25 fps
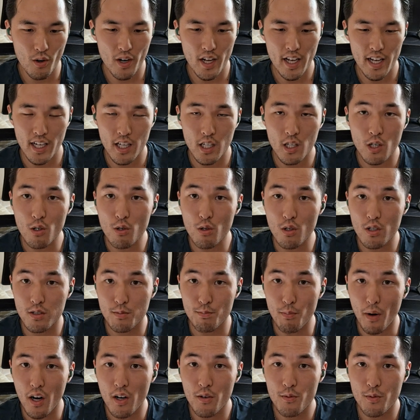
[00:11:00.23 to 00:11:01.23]
a
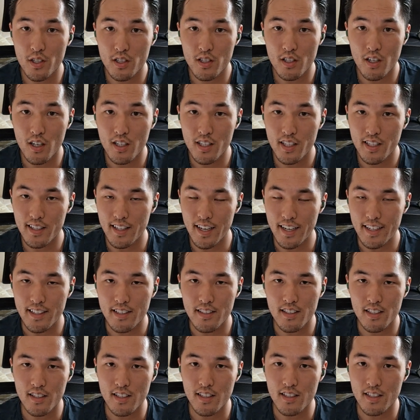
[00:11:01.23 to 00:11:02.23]
close bond with Tali, like
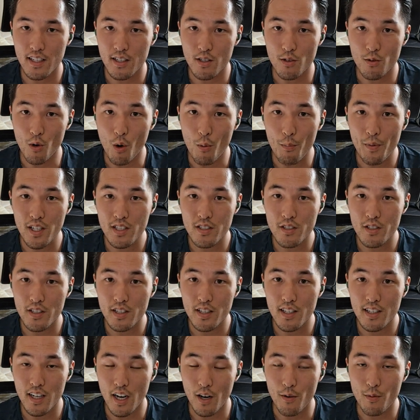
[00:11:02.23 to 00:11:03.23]
nothing like a romance or
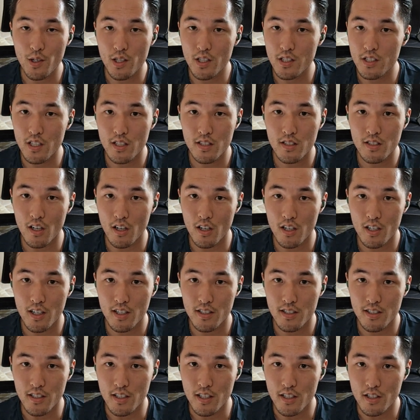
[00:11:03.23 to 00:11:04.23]
anything. I really just saw her
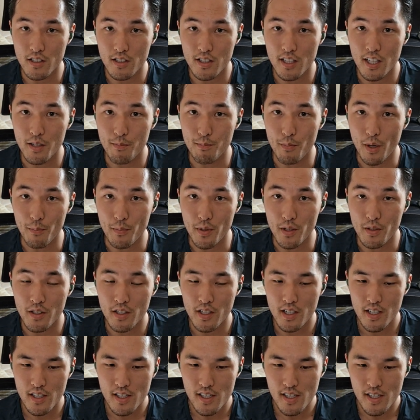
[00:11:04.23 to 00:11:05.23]
as another team member.
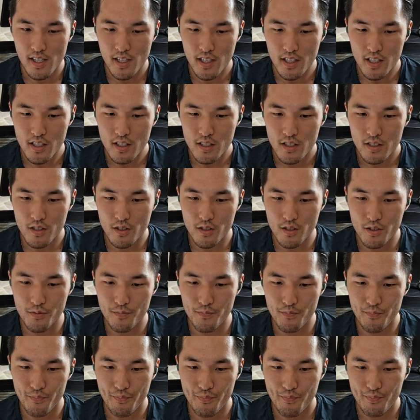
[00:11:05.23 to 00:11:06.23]

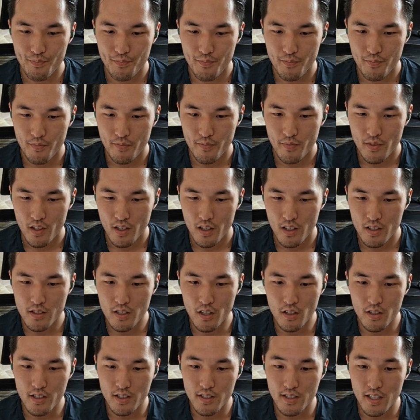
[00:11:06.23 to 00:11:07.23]
So
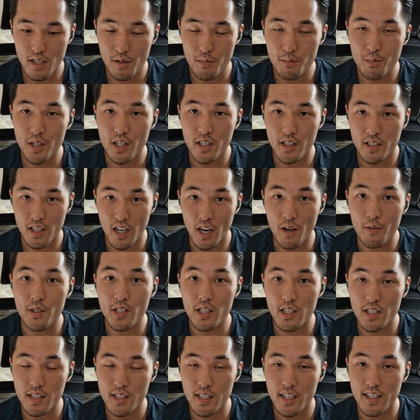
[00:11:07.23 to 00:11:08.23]
it's hard to say, but I
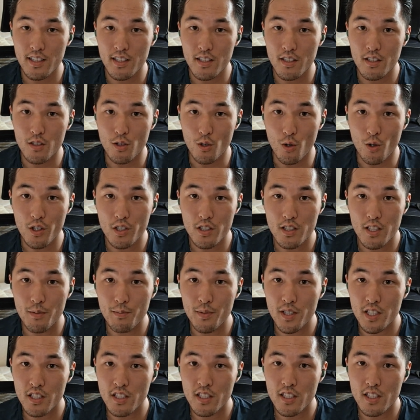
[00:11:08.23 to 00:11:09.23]
really liked her loyalty
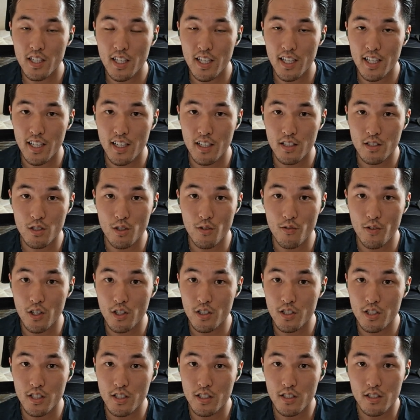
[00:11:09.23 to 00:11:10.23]
mission, and so
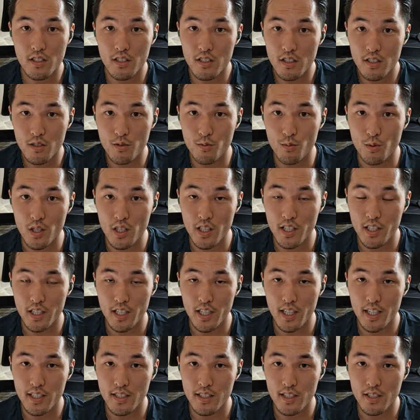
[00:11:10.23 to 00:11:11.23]
far she's just really
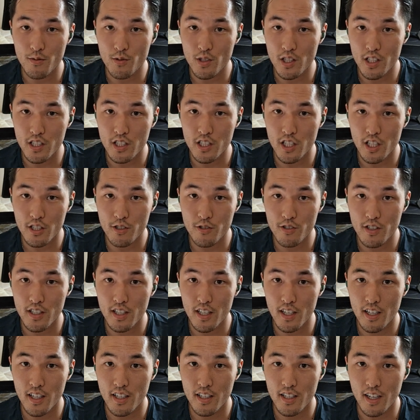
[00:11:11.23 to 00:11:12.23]
nice and really
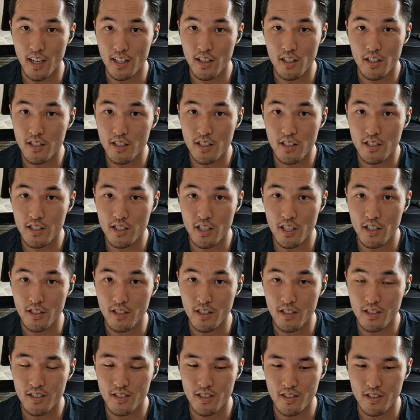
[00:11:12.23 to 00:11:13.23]
genuine, and I like her in
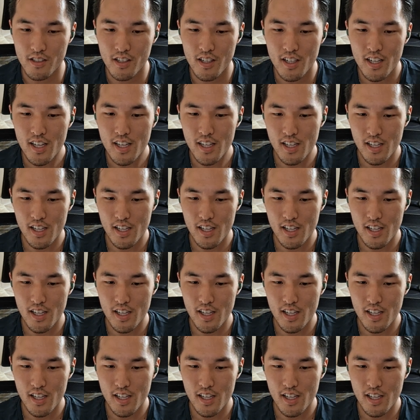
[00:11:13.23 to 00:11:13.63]
general. So